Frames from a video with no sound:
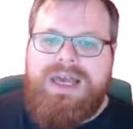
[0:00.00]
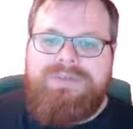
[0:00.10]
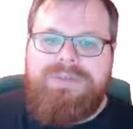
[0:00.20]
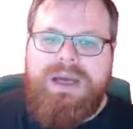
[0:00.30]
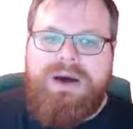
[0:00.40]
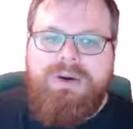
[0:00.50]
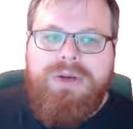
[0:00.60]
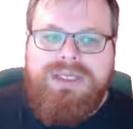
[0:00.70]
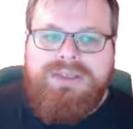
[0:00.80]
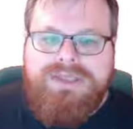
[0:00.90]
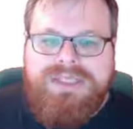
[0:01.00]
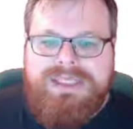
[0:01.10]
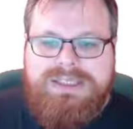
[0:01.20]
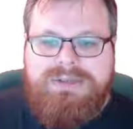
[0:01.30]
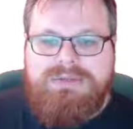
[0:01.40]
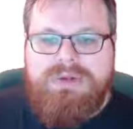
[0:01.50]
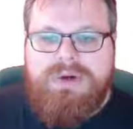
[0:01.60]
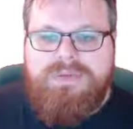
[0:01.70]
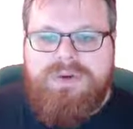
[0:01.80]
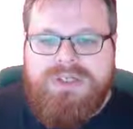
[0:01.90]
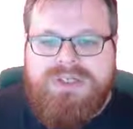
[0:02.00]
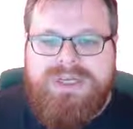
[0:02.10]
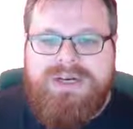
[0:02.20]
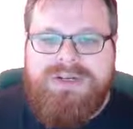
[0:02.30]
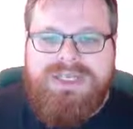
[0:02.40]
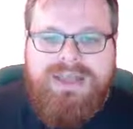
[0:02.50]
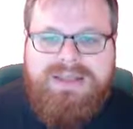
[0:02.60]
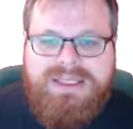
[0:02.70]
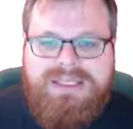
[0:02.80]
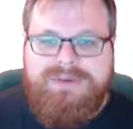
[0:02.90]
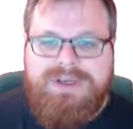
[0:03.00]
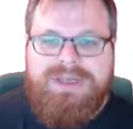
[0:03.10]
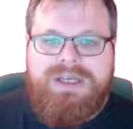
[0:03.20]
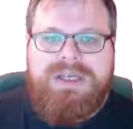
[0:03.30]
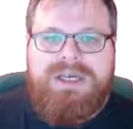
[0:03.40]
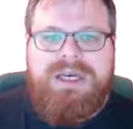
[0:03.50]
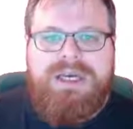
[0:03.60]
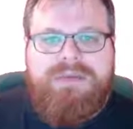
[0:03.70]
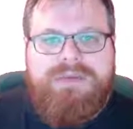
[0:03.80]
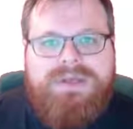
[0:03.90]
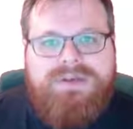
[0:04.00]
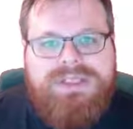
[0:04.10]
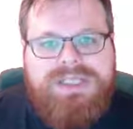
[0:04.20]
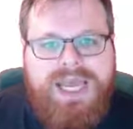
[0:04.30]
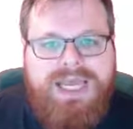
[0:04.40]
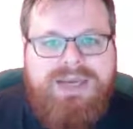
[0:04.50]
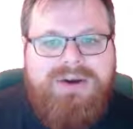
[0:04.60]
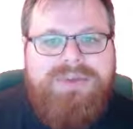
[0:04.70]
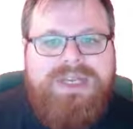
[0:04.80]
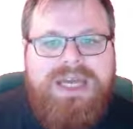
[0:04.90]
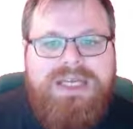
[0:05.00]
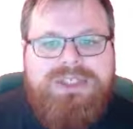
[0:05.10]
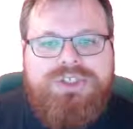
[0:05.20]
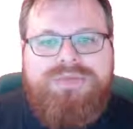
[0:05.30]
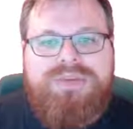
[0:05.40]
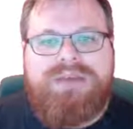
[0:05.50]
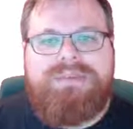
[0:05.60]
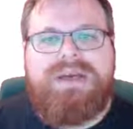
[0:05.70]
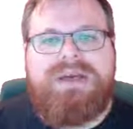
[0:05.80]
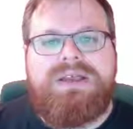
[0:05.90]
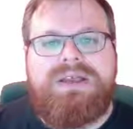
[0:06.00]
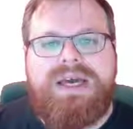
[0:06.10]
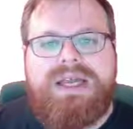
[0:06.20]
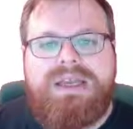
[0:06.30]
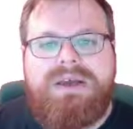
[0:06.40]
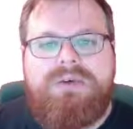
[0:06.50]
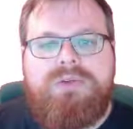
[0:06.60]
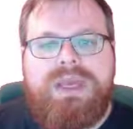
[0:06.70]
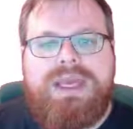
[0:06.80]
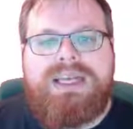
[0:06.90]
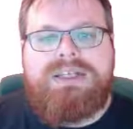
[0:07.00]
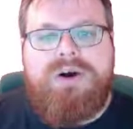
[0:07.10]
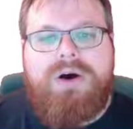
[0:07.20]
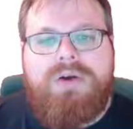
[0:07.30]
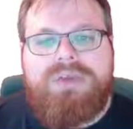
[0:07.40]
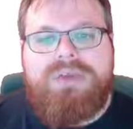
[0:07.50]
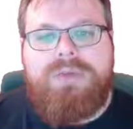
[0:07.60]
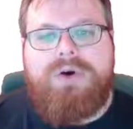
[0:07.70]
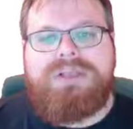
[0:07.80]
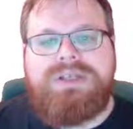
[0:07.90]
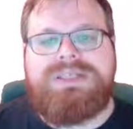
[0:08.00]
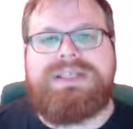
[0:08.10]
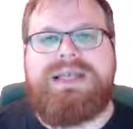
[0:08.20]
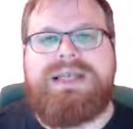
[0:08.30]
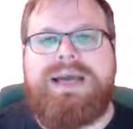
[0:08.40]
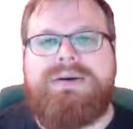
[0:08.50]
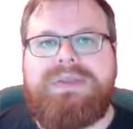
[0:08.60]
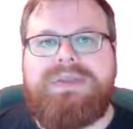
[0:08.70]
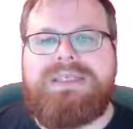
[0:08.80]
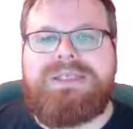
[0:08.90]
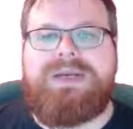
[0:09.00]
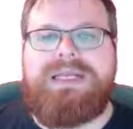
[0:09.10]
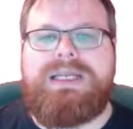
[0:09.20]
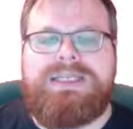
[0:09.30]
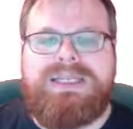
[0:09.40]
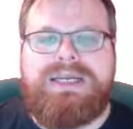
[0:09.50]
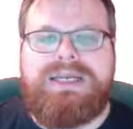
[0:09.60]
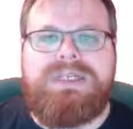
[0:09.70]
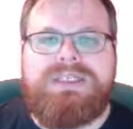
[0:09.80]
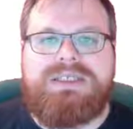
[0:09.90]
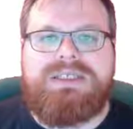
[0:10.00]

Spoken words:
If we only use S2, of course, we only get this one. If we use any combination of them, then we get all the points that lie on this straight line segment.